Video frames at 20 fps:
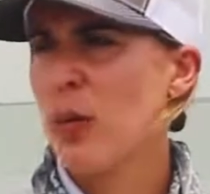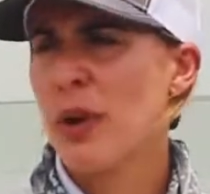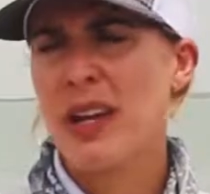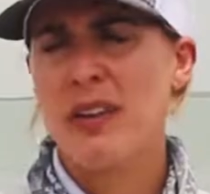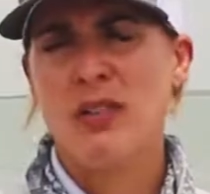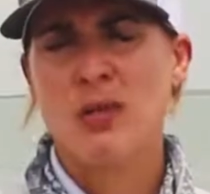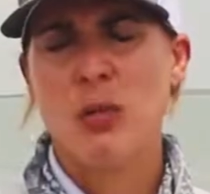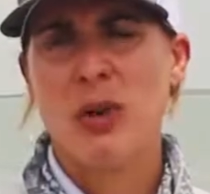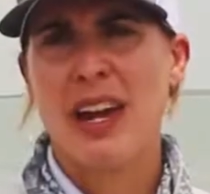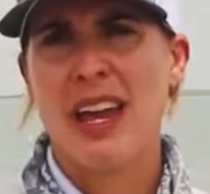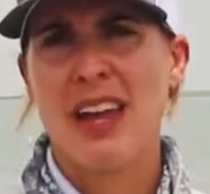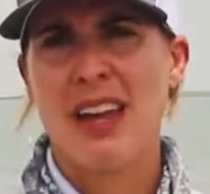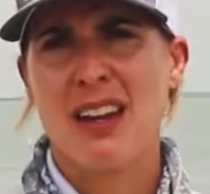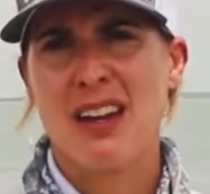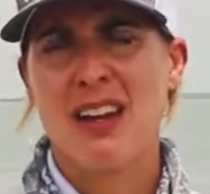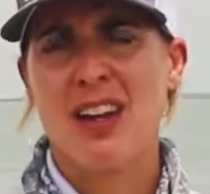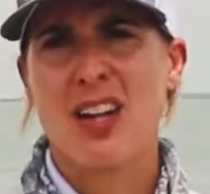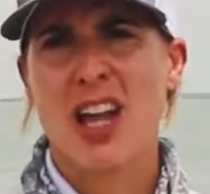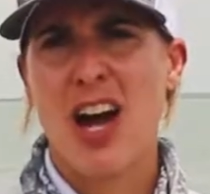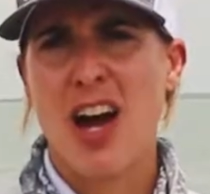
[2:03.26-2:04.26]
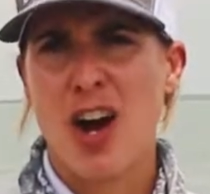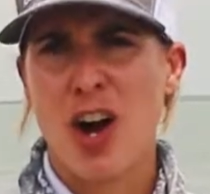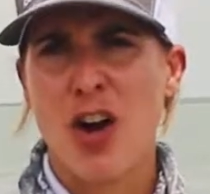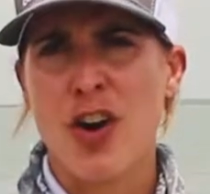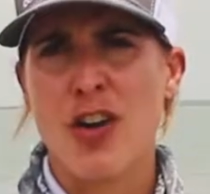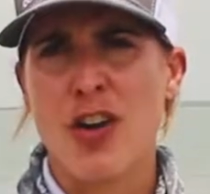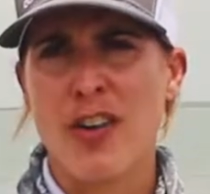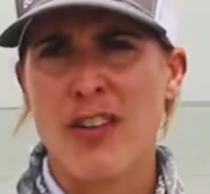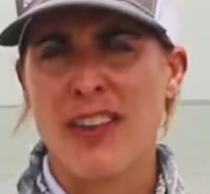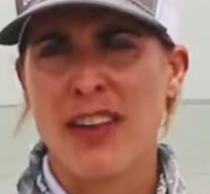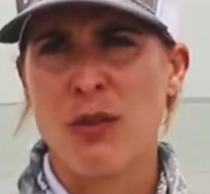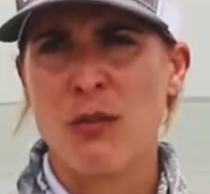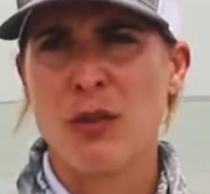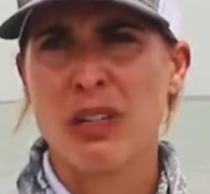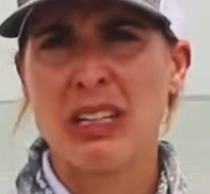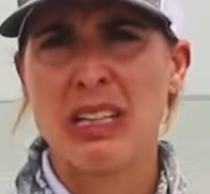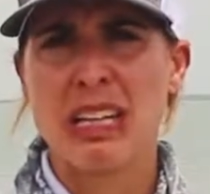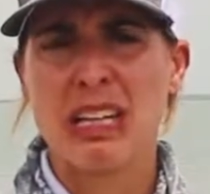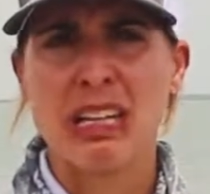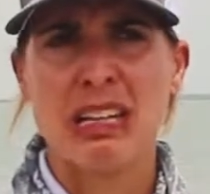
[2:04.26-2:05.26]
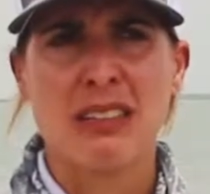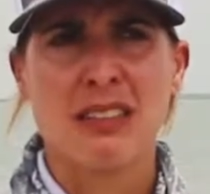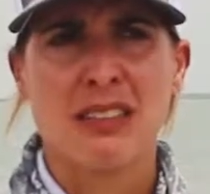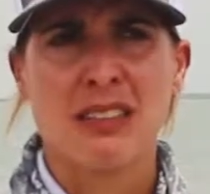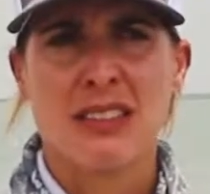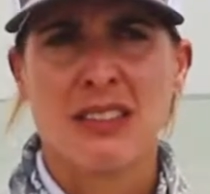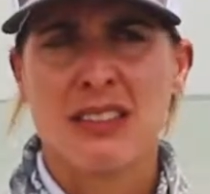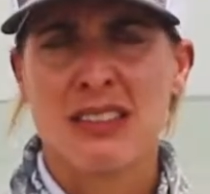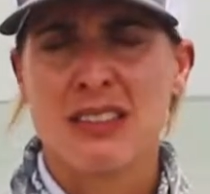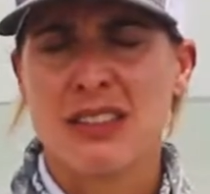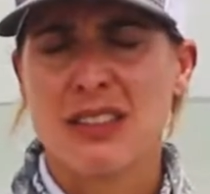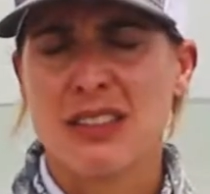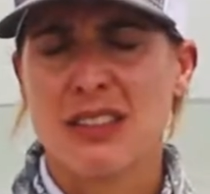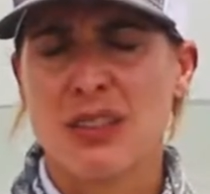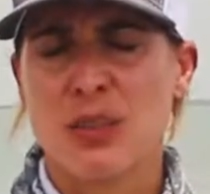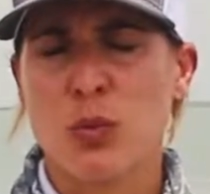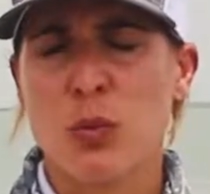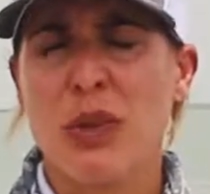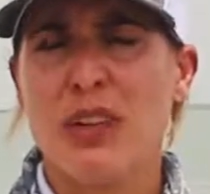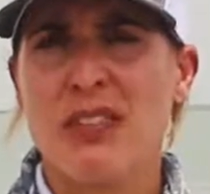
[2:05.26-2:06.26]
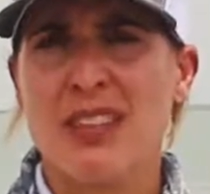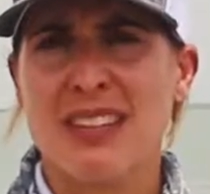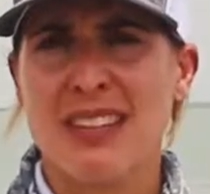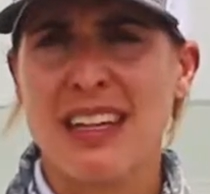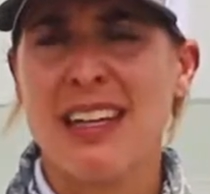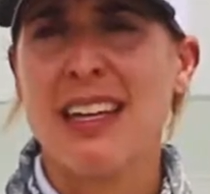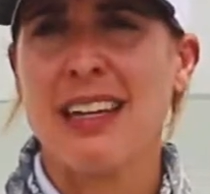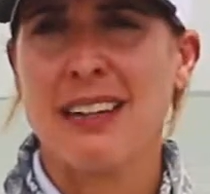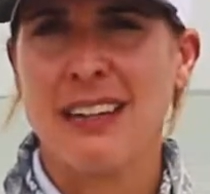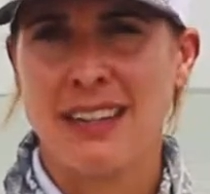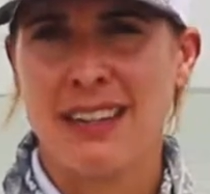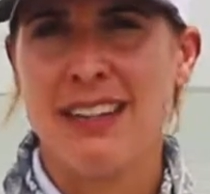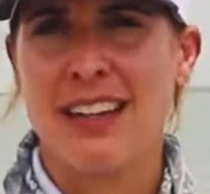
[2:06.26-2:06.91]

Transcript: reefs were hit a lot harder than really we've seen